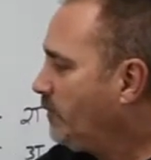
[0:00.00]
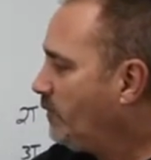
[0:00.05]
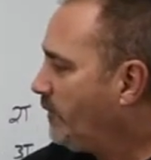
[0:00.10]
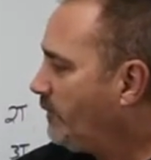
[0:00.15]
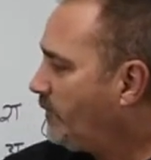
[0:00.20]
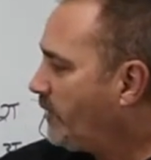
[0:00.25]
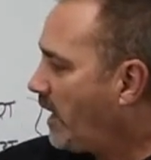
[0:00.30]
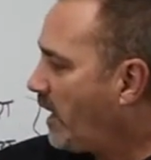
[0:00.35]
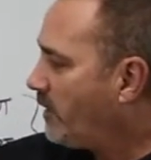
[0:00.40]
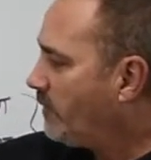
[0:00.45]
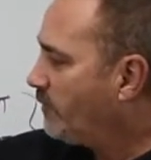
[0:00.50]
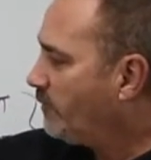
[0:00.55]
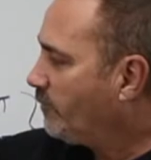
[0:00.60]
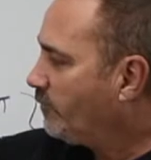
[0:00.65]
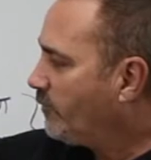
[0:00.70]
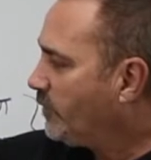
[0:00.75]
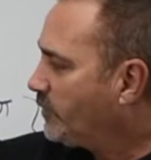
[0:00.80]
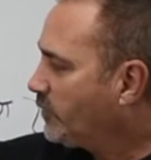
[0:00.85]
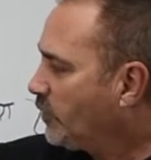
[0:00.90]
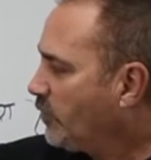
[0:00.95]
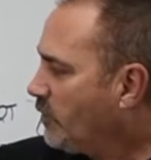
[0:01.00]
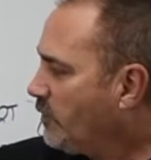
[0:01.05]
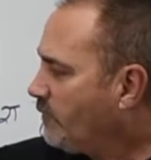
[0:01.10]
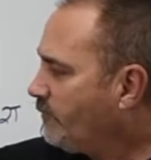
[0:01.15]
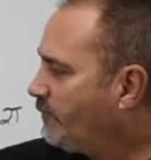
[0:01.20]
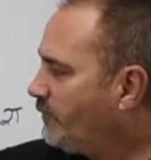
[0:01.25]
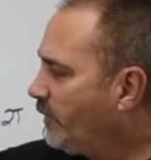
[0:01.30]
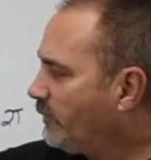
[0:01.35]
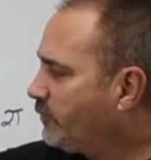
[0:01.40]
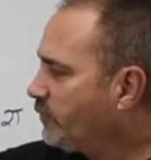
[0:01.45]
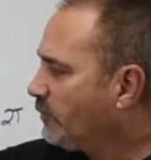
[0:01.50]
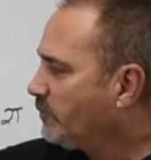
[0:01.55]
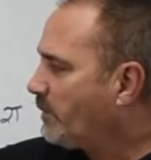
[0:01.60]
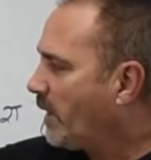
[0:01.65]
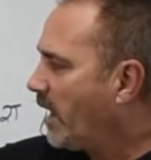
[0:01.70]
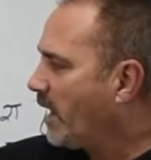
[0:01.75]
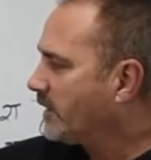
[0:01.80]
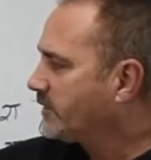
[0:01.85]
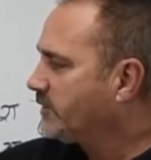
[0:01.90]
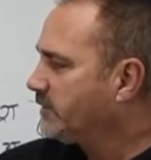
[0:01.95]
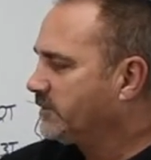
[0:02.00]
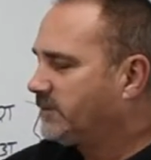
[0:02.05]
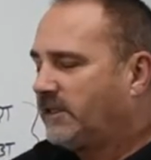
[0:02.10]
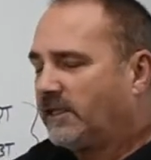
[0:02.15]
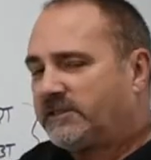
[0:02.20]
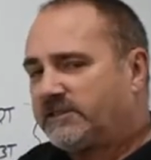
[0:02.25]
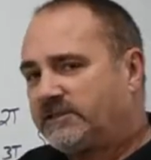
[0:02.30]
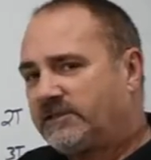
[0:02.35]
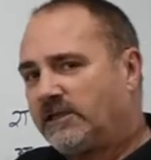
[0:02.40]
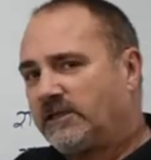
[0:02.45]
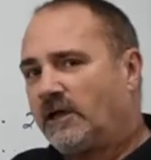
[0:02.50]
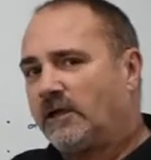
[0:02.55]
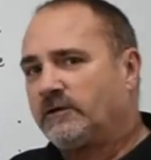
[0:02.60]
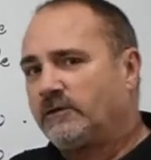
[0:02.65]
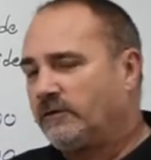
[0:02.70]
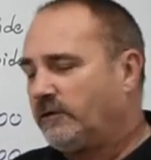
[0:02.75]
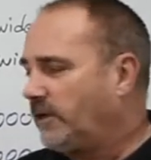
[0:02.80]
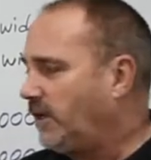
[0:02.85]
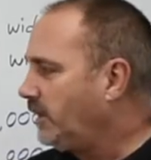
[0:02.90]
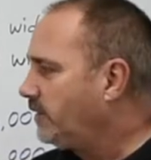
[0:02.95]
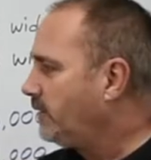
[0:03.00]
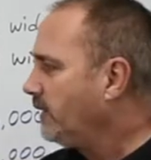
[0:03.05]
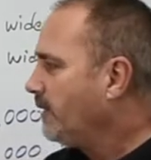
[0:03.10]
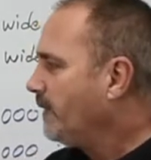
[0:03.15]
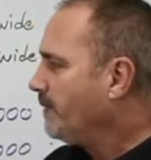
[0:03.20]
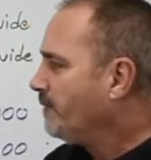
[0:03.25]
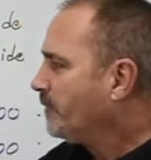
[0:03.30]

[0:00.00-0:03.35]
We've got return filter boxes that sit underneath.